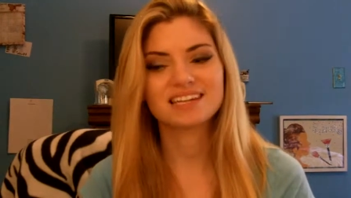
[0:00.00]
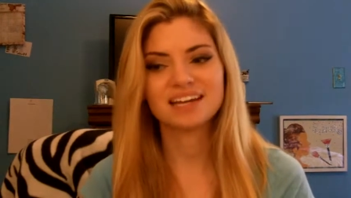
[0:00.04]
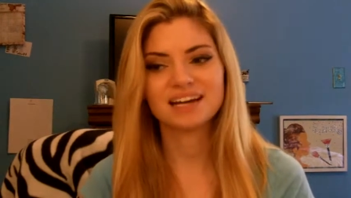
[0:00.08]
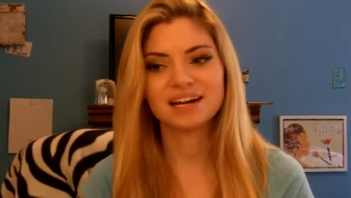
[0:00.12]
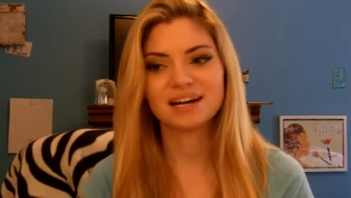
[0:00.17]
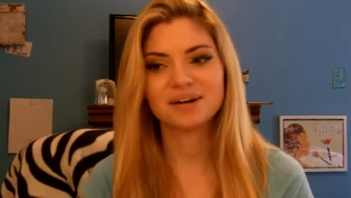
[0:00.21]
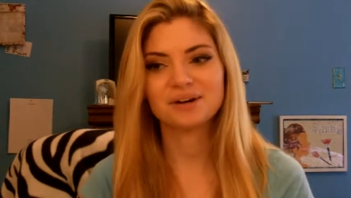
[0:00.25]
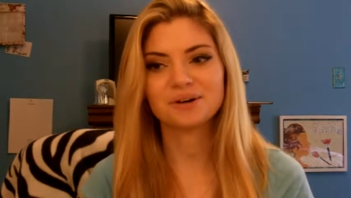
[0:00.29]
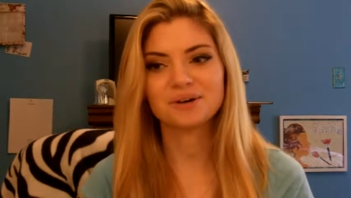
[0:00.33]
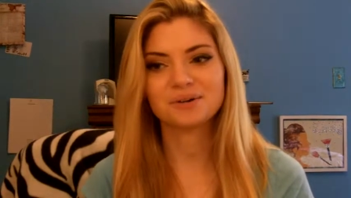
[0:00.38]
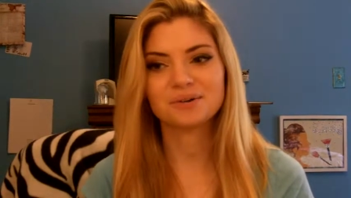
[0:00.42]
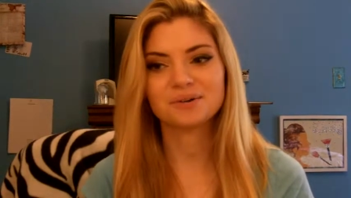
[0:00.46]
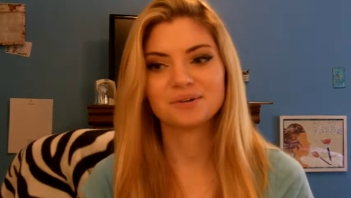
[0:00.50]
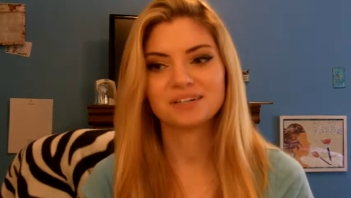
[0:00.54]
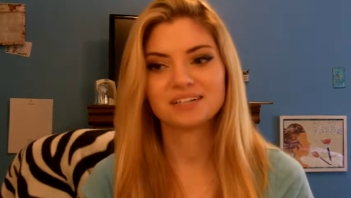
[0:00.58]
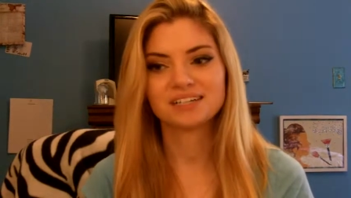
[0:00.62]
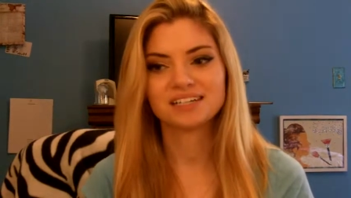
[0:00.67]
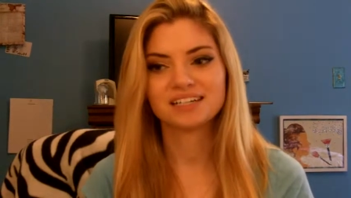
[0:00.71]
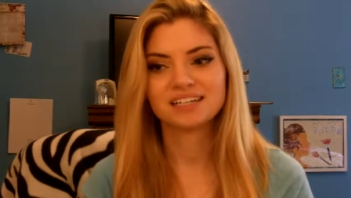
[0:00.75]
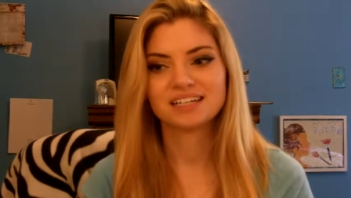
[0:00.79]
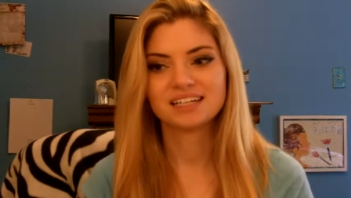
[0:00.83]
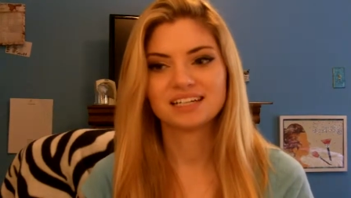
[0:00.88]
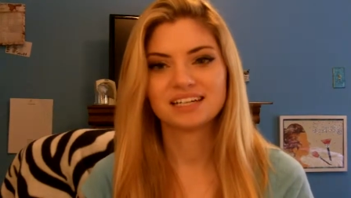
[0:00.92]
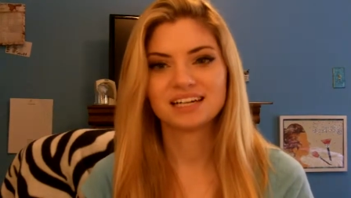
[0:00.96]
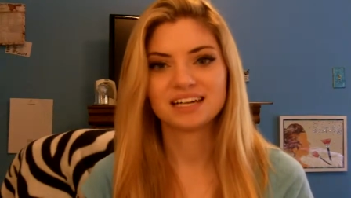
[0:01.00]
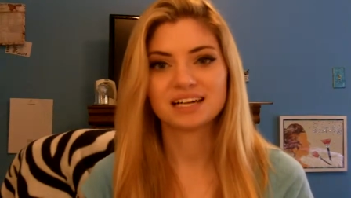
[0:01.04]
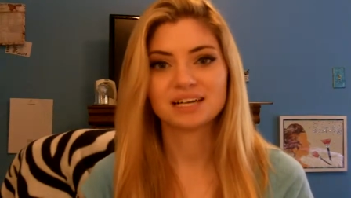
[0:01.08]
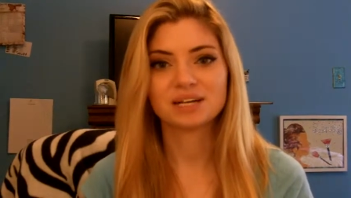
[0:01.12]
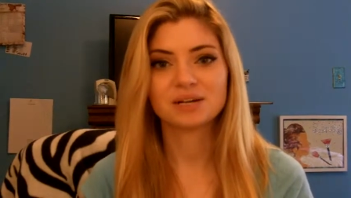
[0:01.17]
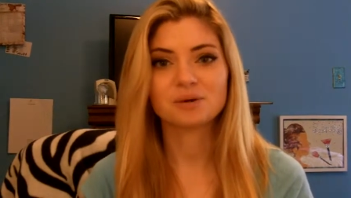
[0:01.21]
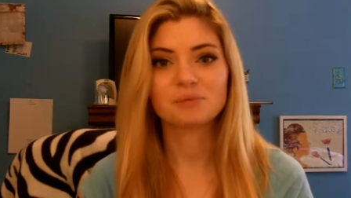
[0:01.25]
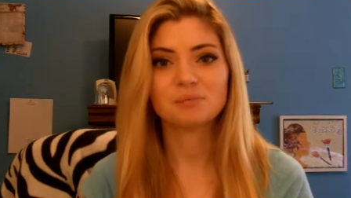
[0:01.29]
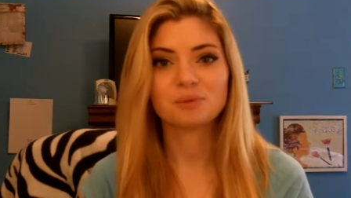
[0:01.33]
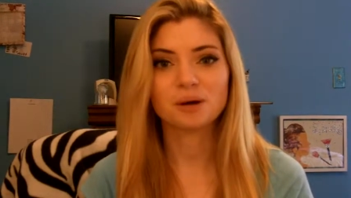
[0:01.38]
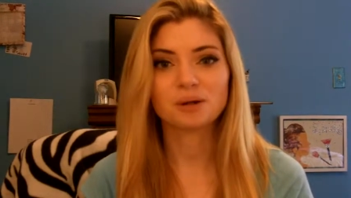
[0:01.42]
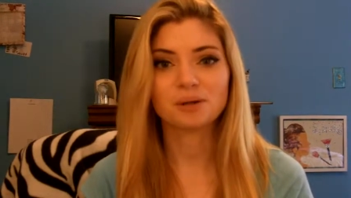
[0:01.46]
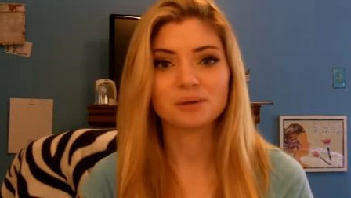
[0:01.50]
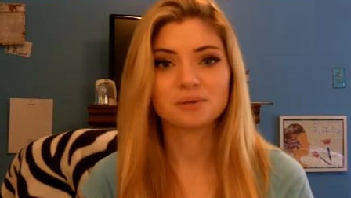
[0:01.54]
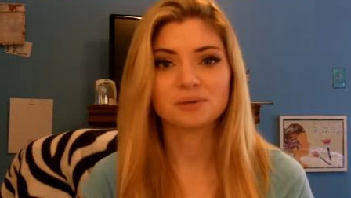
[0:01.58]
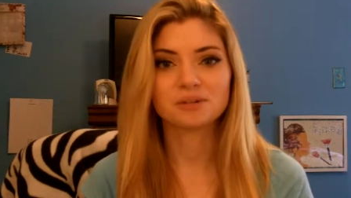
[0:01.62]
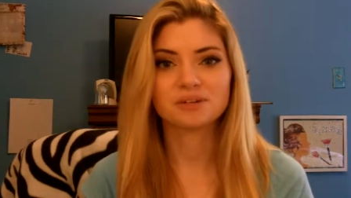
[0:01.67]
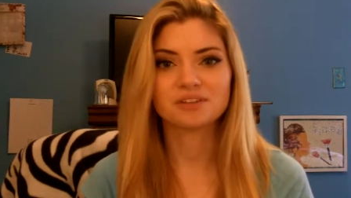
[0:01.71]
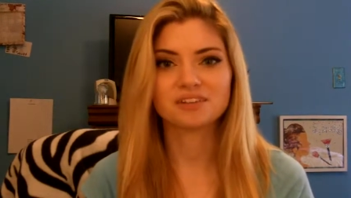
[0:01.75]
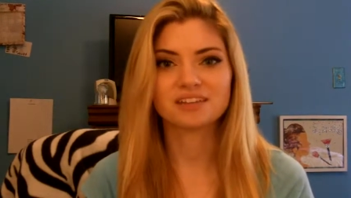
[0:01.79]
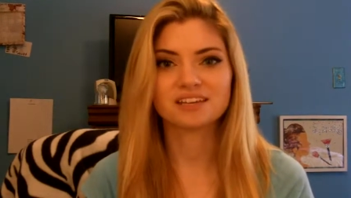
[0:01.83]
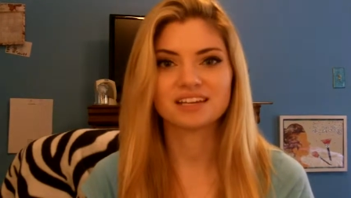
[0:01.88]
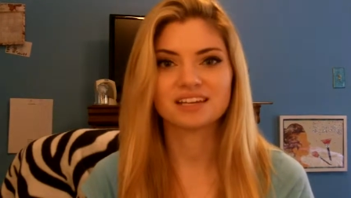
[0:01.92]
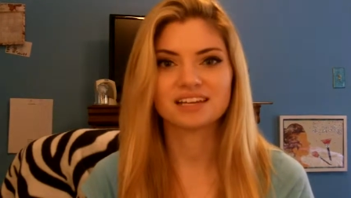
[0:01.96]
Now, I know probably
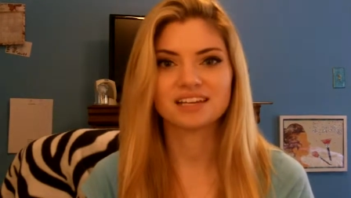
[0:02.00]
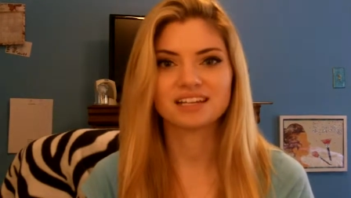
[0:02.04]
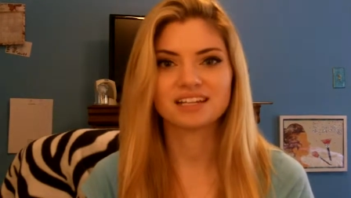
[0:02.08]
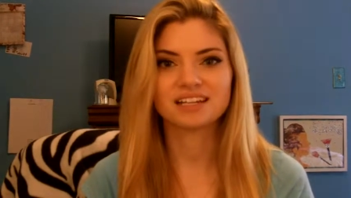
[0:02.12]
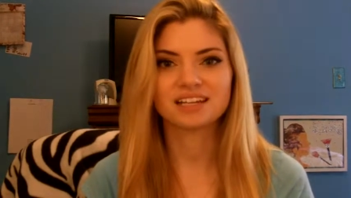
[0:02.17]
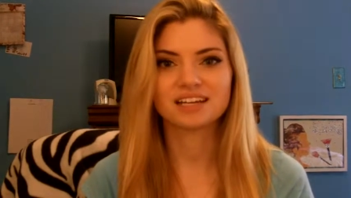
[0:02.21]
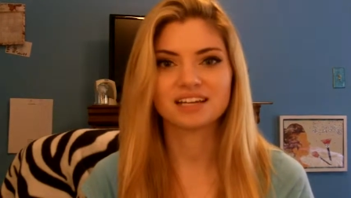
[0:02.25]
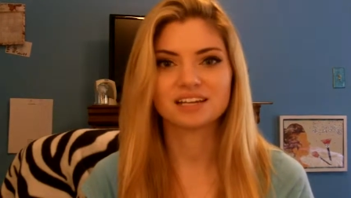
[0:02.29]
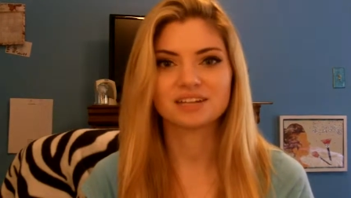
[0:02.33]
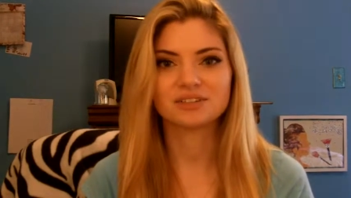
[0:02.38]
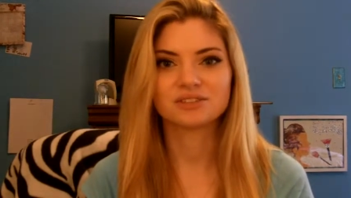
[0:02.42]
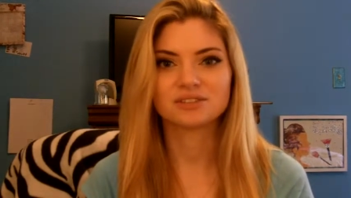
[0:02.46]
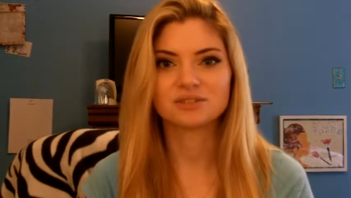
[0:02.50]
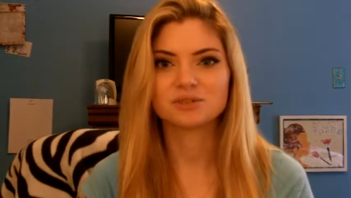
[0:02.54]
what you're thinking, like,